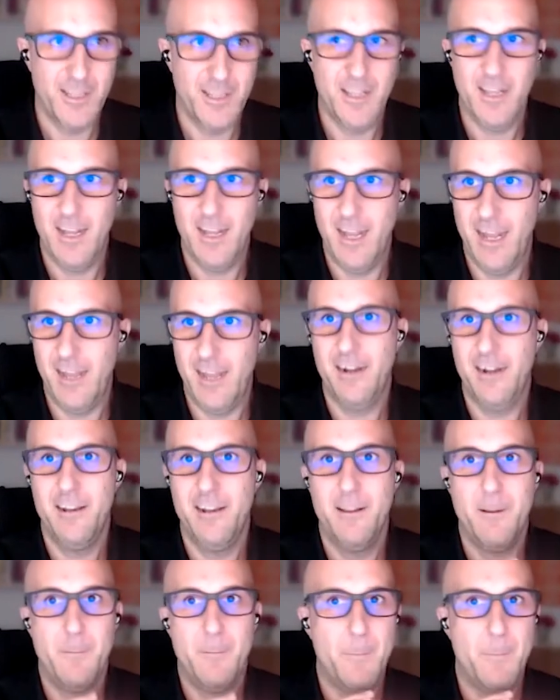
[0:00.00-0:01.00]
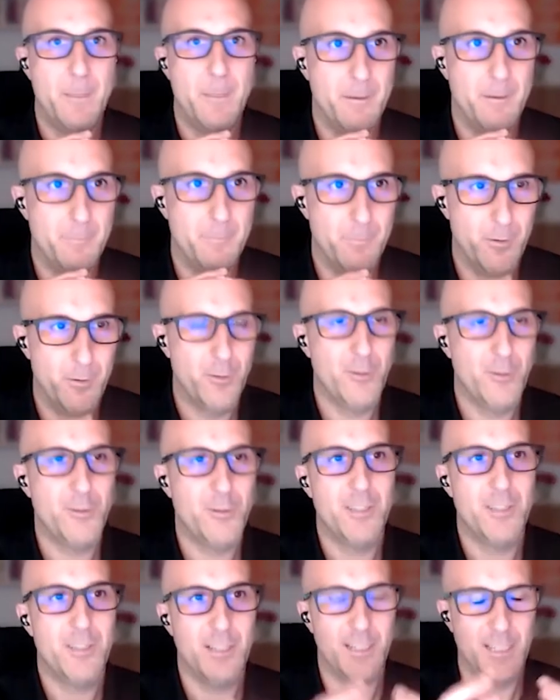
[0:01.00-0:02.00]
are the
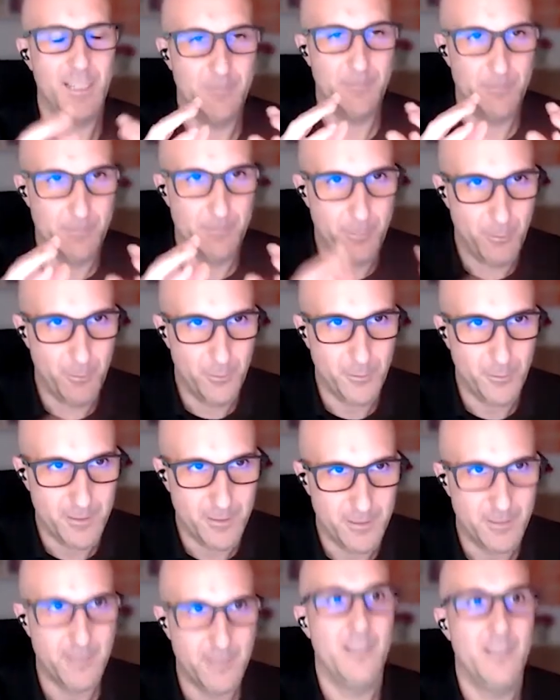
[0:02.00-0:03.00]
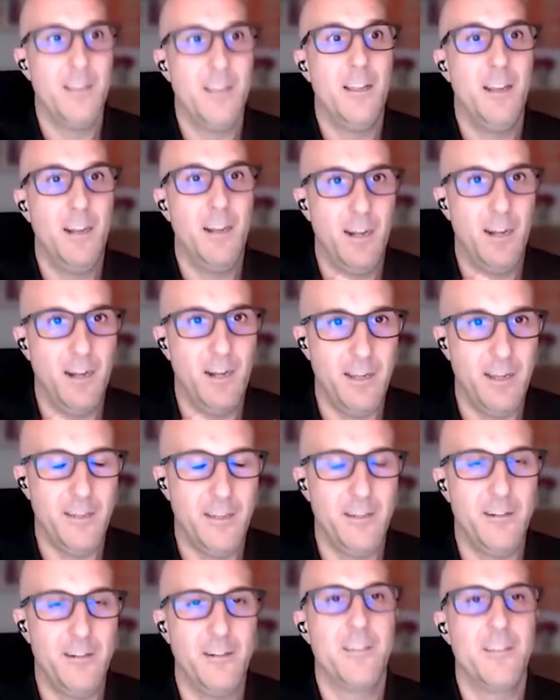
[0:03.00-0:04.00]
most important
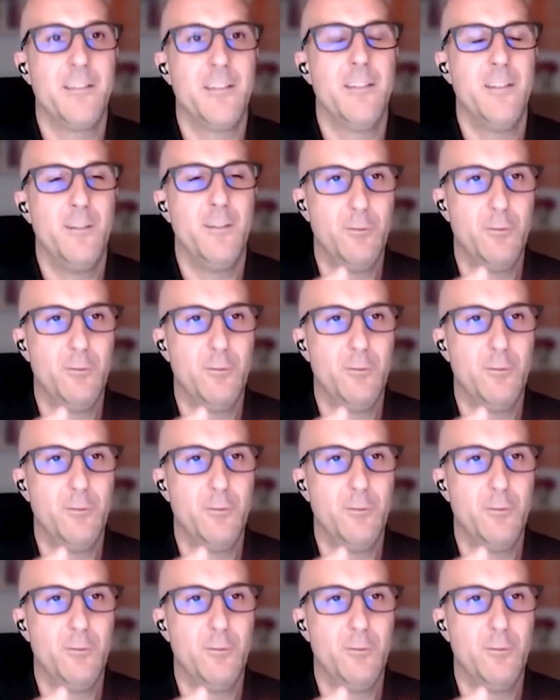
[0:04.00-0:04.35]
layers